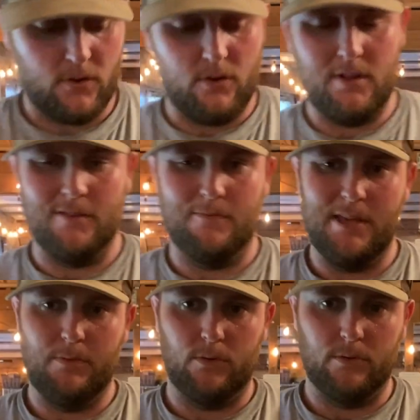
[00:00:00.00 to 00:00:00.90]
on you and
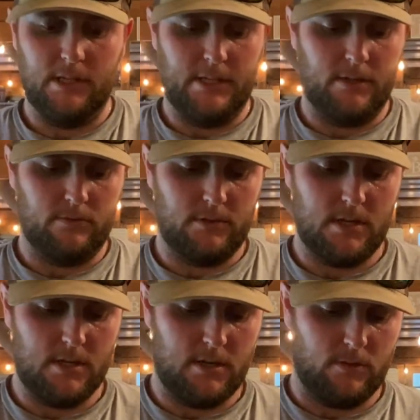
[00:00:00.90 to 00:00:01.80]
people really don't
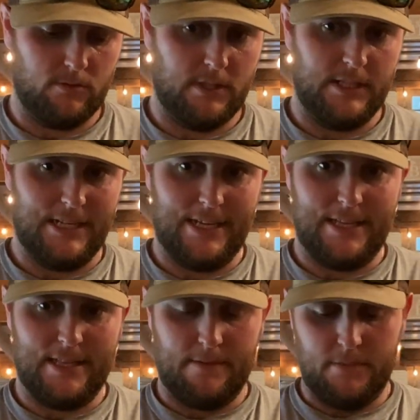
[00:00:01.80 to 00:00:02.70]
don't really like
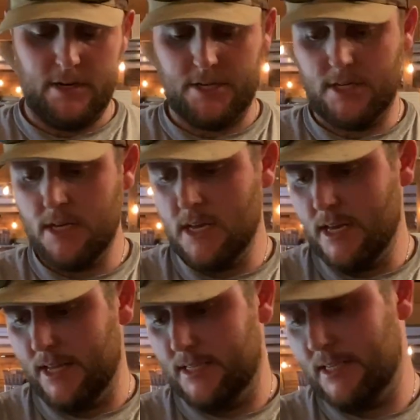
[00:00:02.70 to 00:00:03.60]
it that much.
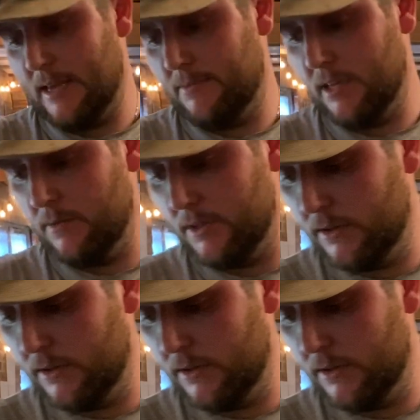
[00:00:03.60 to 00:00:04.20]
And same thing with the